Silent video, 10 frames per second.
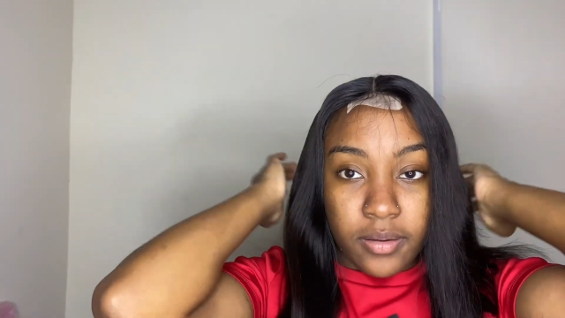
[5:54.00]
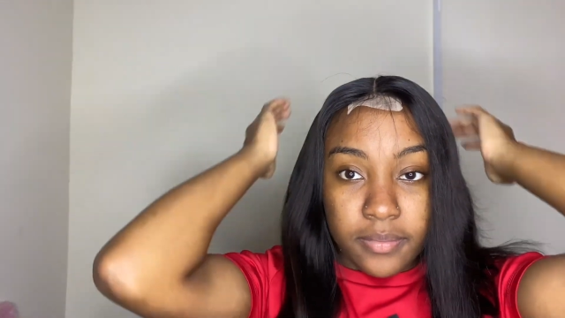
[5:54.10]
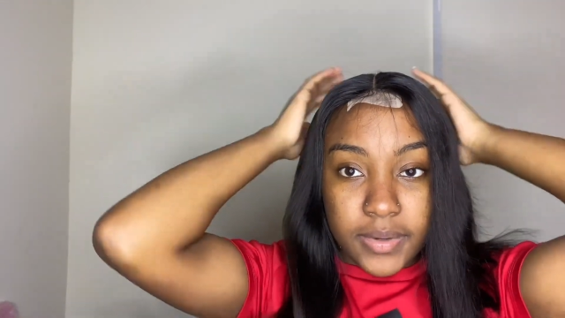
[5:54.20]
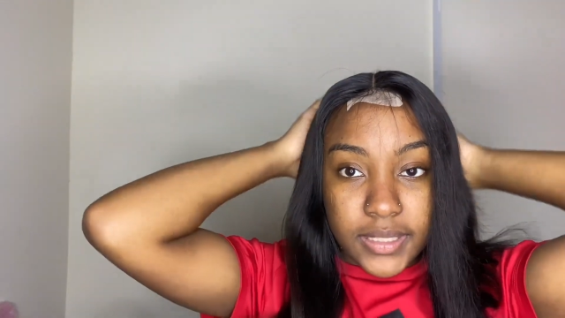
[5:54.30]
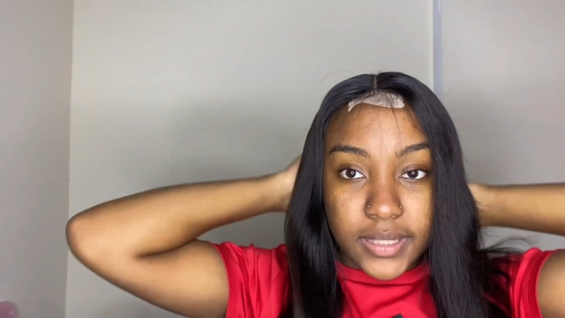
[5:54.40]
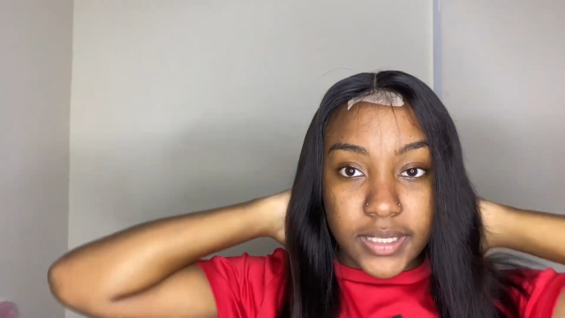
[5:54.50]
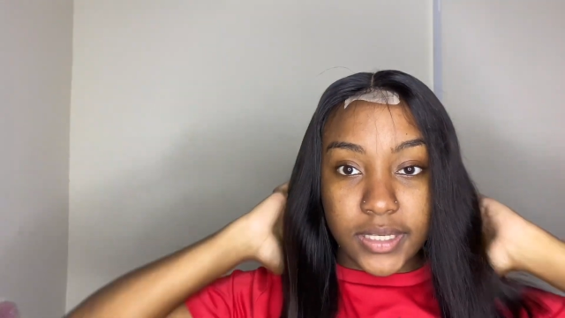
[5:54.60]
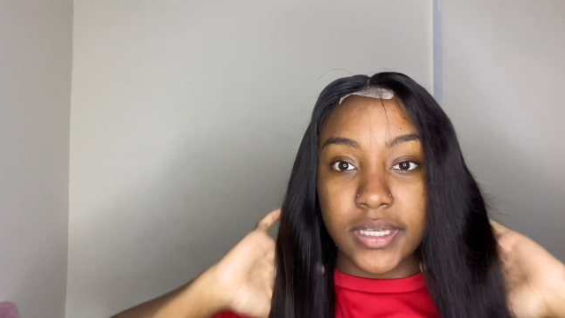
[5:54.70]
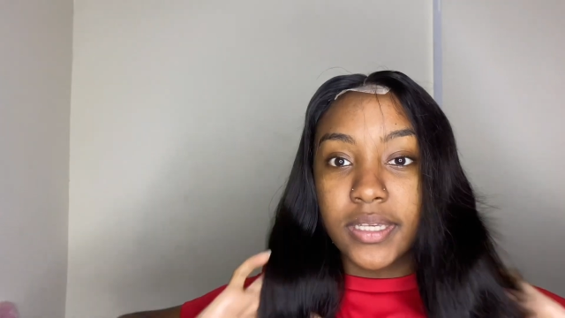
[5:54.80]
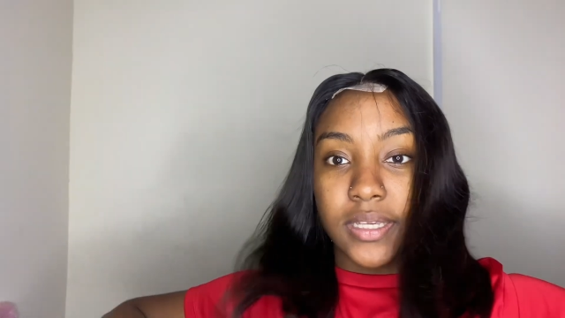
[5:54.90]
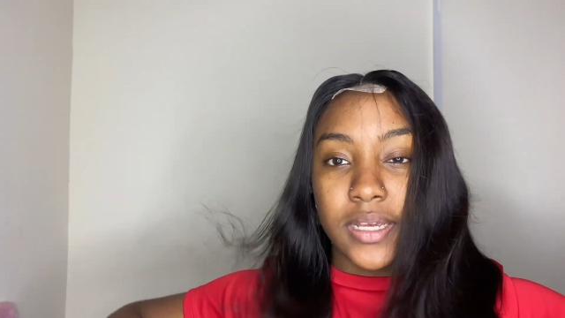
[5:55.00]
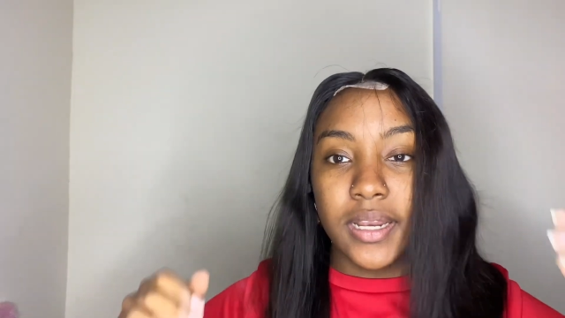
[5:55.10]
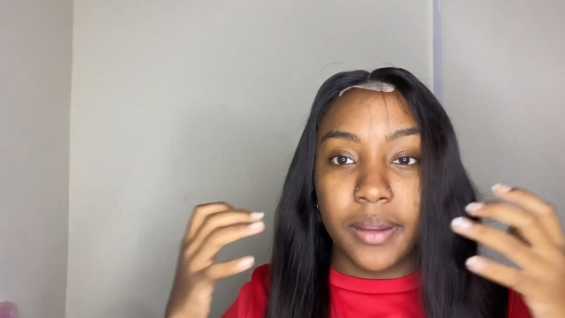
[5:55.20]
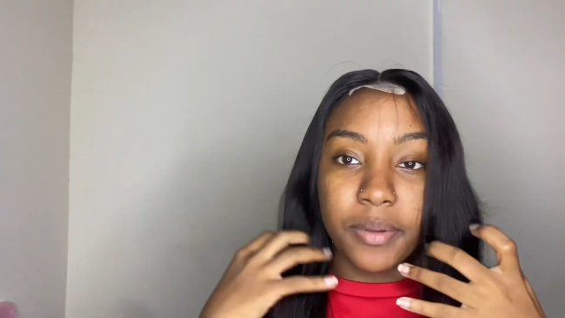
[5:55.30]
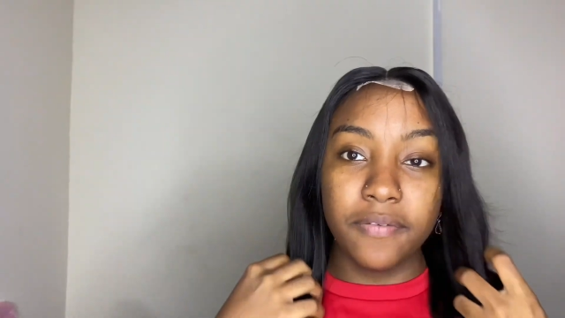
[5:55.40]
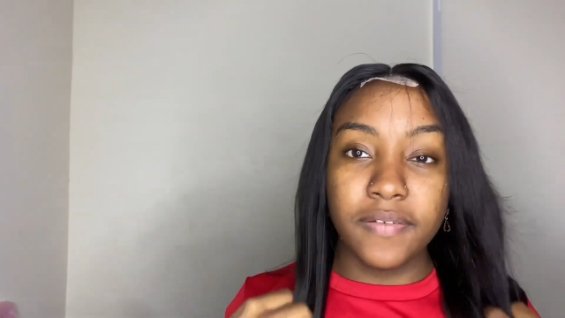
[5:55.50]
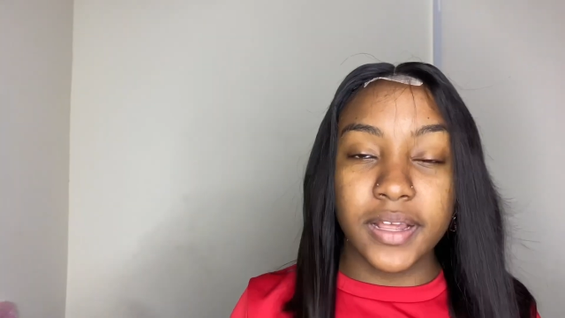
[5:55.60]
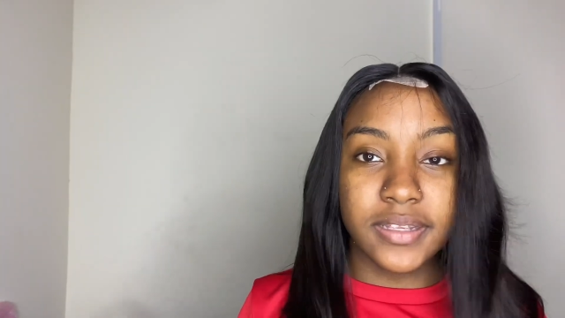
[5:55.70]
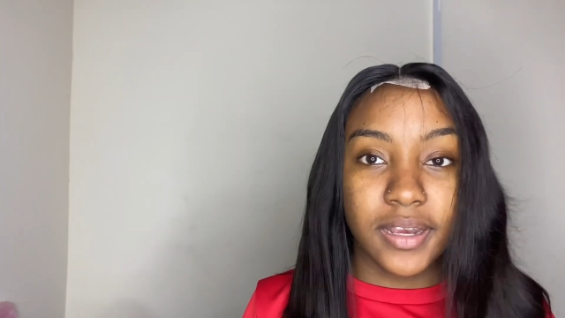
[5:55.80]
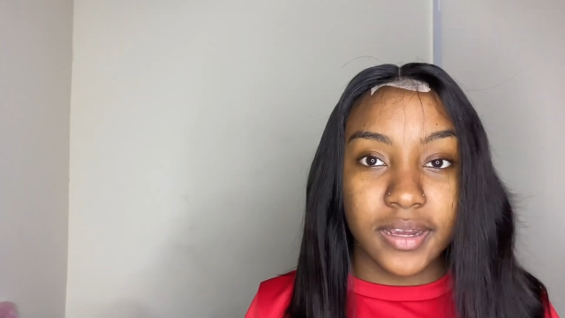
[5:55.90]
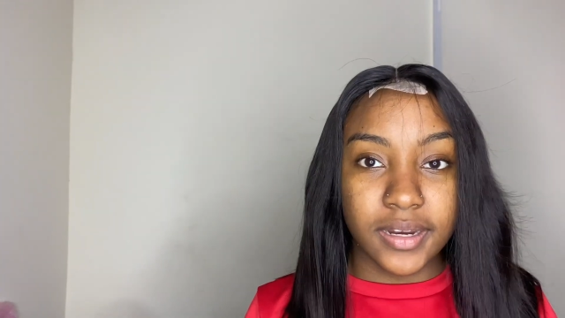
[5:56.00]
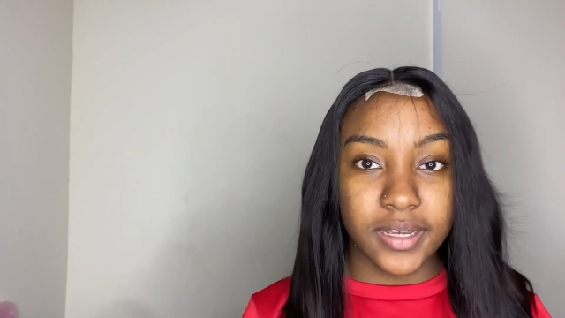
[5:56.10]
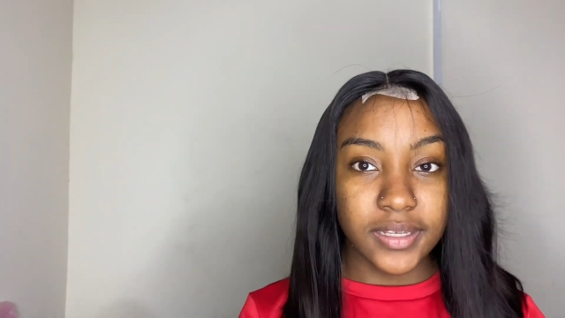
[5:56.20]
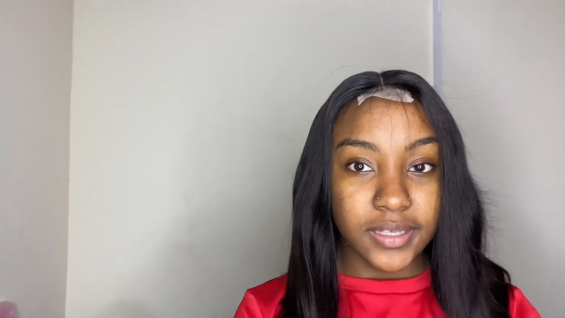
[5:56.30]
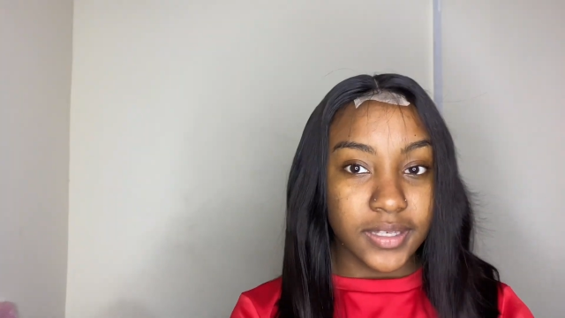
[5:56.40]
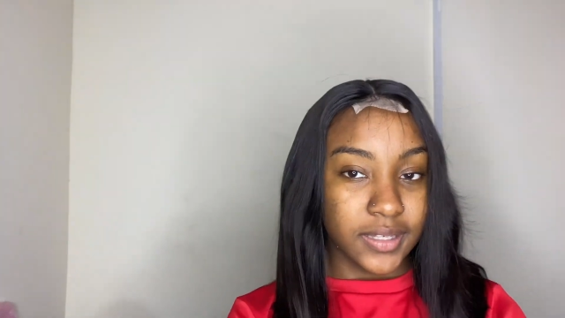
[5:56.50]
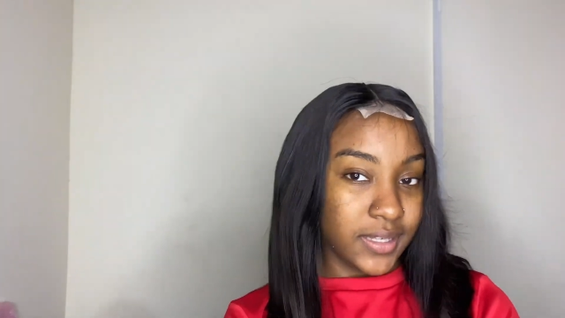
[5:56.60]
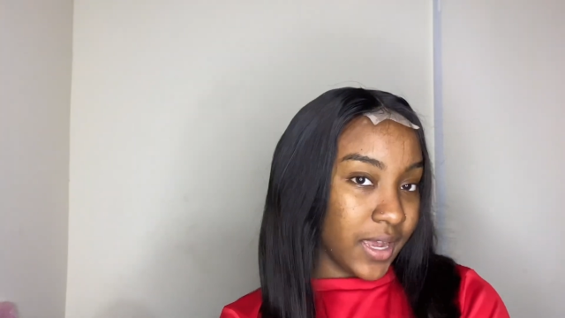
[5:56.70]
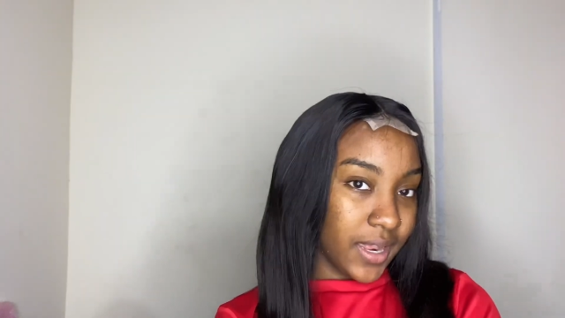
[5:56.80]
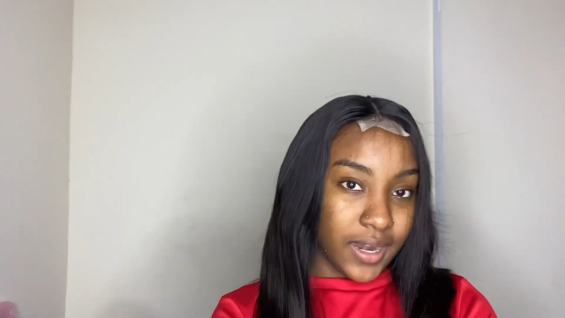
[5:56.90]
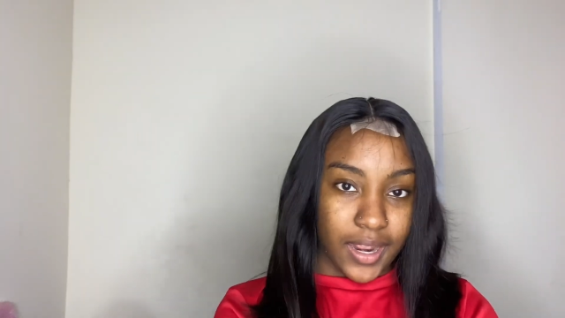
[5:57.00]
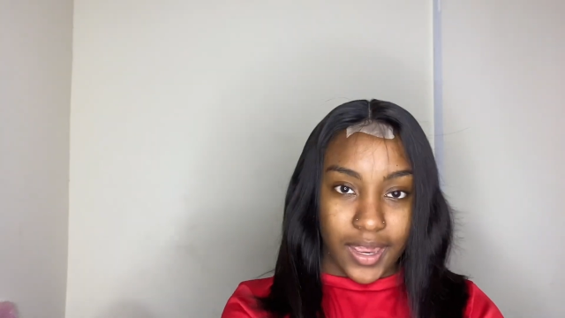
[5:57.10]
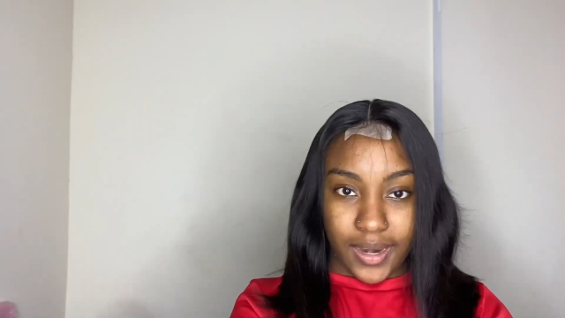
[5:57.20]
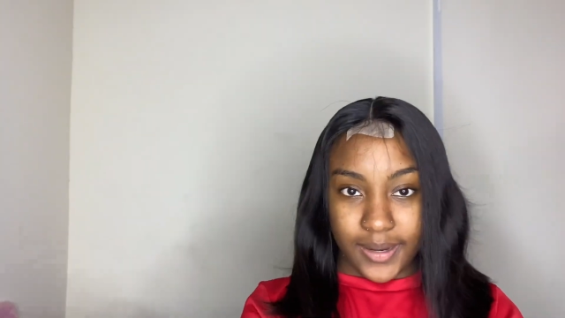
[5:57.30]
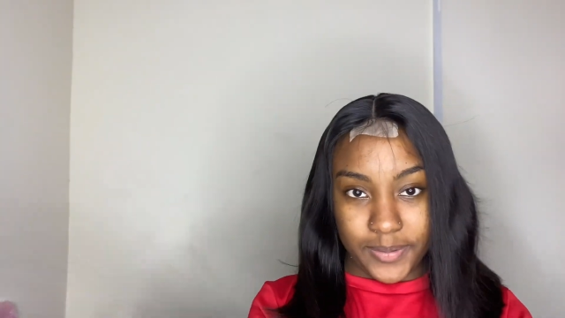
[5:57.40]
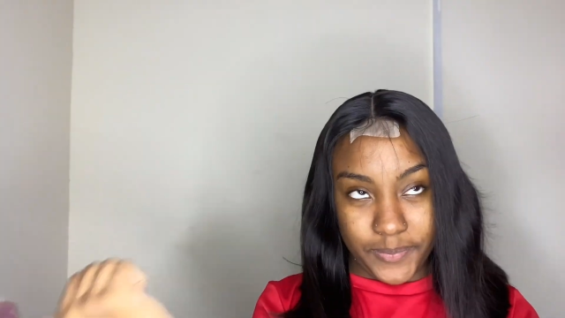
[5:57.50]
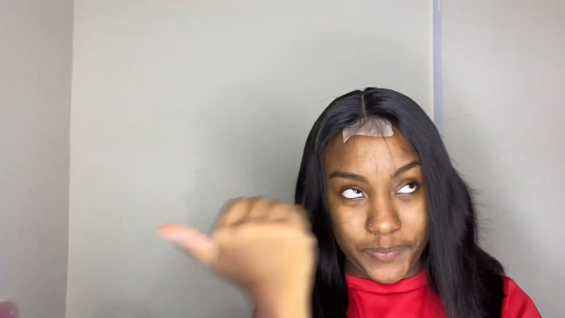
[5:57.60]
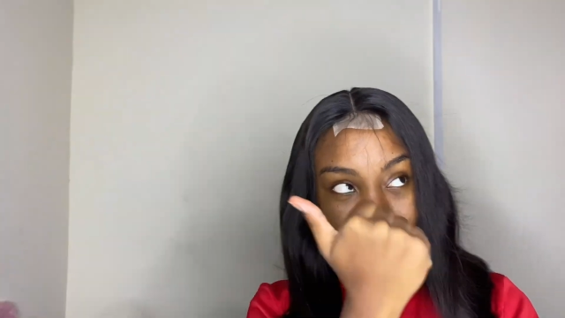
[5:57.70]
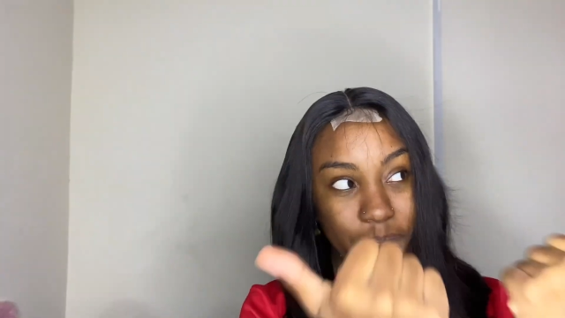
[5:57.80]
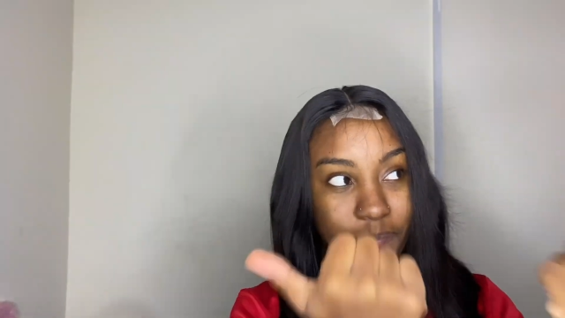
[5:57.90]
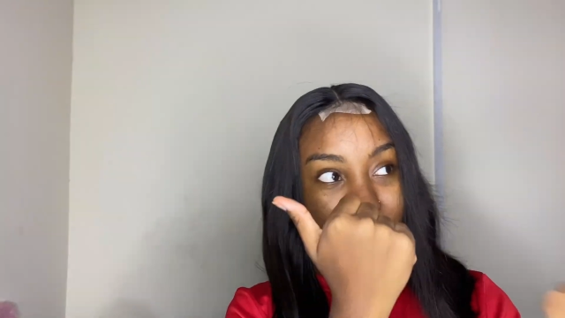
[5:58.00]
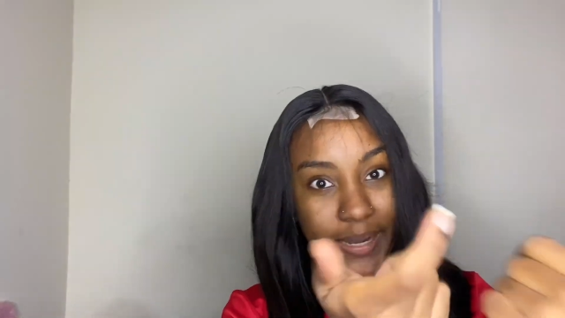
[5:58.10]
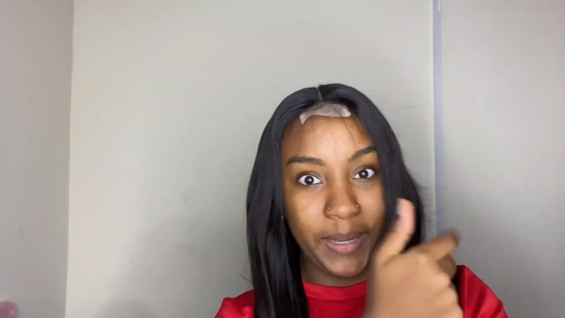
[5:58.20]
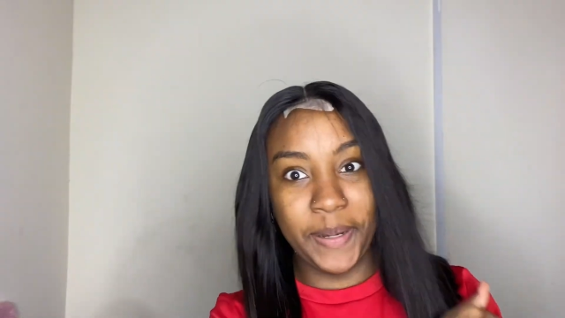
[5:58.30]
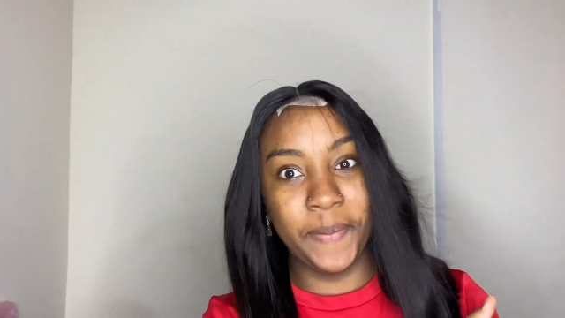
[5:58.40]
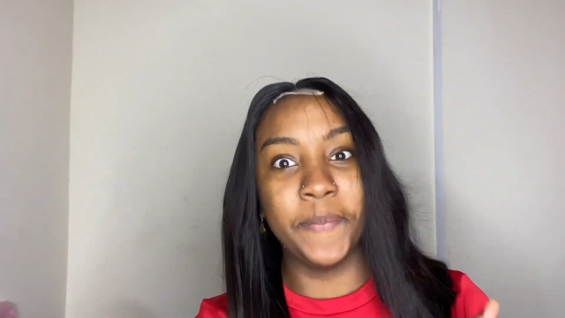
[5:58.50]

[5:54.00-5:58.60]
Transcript: But let me flat iron this, and then yeah.